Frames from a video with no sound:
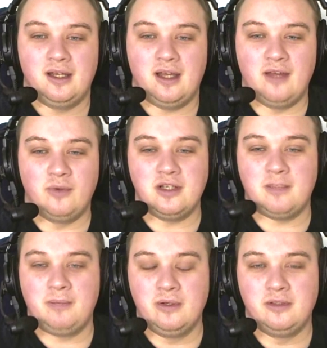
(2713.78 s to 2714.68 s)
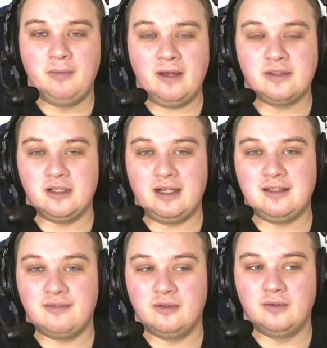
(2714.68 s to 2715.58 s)
I've wanted to build the Battlestar
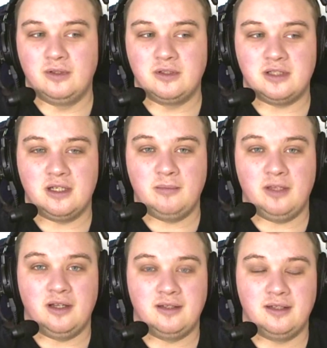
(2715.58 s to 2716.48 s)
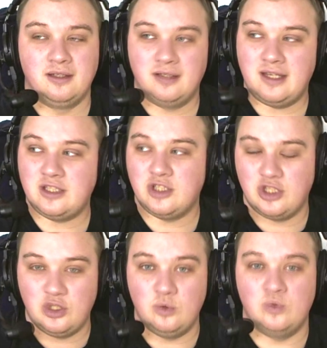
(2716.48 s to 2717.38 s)
Galactica for a long time. It's
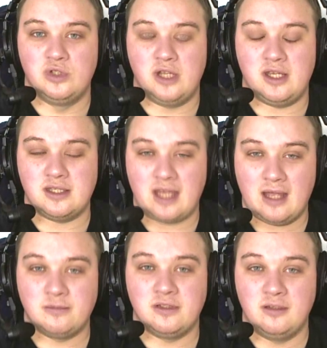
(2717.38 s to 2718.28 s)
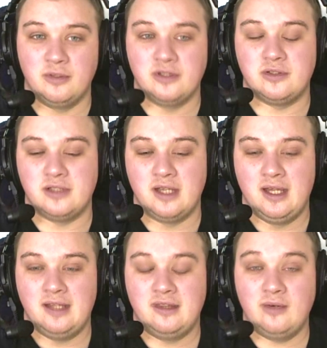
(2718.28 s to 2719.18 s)
just huge. It's absolutely monstrous.
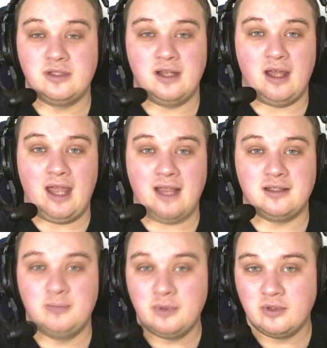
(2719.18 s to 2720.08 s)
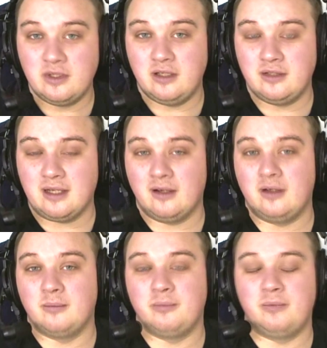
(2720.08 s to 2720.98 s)
There is an excellent build that you can download
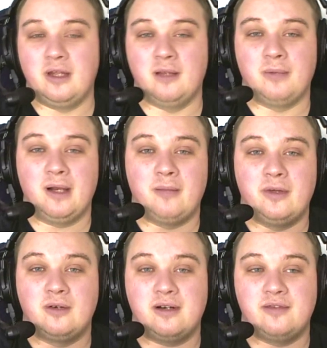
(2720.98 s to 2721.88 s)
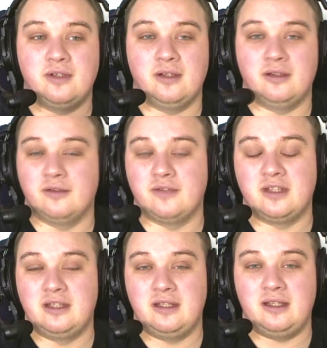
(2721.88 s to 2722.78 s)
on Planet Minecraft
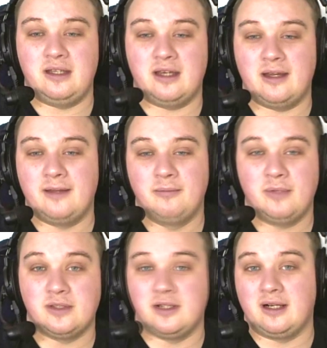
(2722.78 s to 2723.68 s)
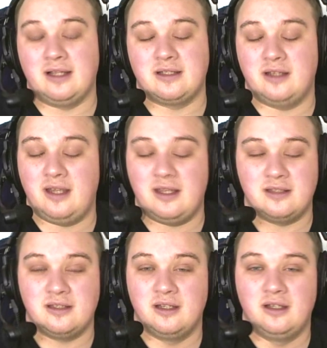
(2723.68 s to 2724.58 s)
of the Battlestar Galactica. It
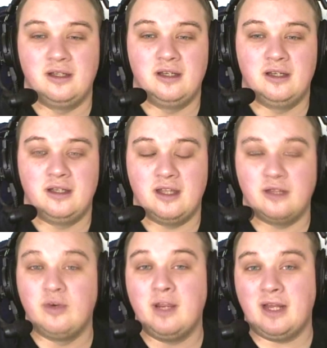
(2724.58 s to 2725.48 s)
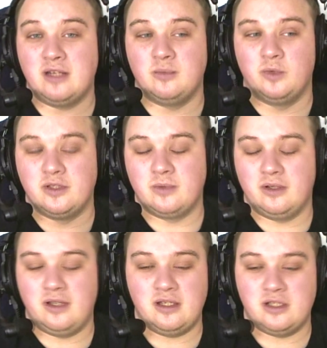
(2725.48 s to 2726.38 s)
is the reimagined one as well.
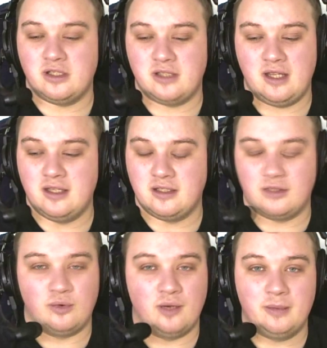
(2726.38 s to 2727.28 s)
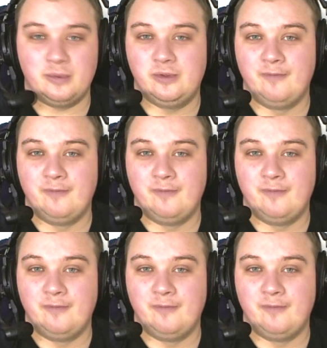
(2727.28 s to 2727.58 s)
It is incredible.